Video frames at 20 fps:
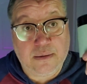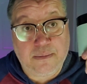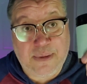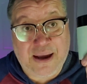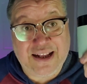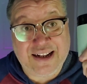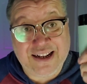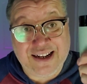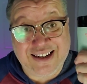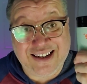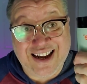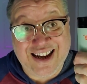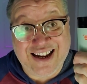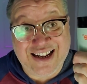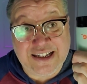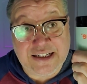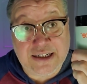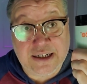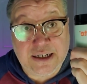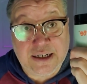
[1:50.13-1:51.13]
Mate
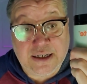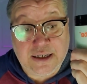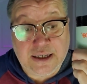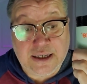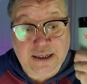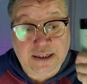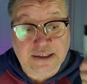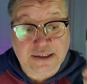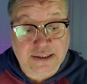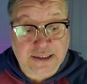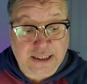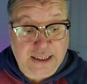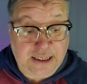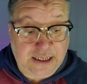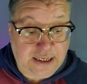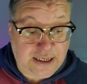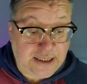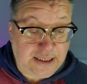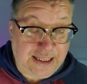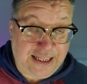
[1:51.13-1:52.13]
Ignite is
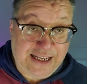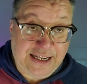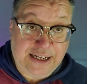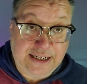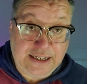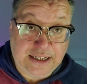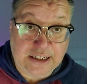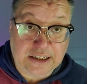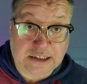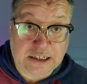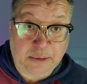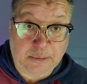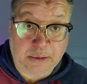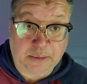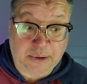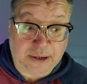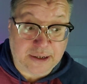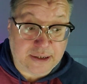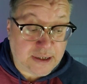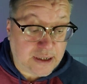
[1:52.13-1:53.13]
the uh, the ED
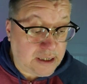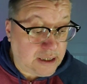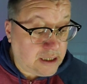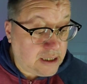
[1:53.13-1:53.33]
supplement